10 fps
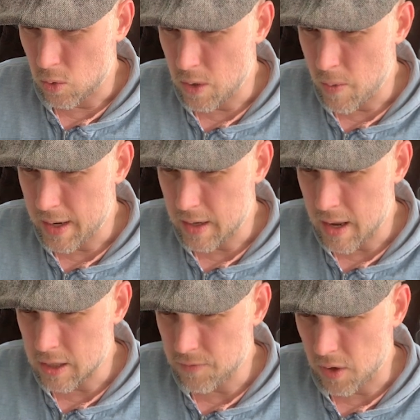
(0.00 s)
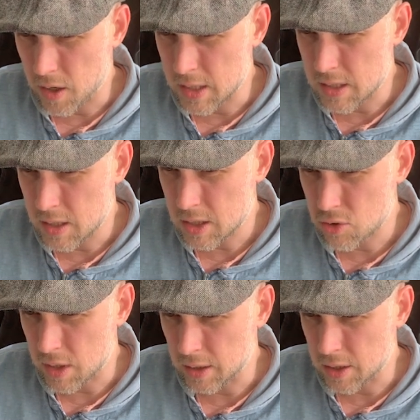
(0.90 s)
we went as far as this
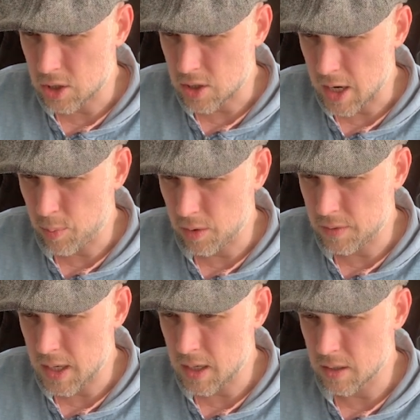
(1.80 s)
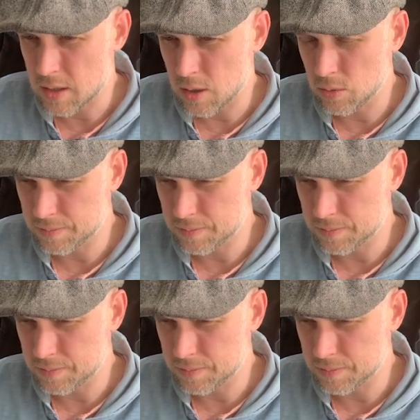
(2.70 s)
trailing stop would have taken us out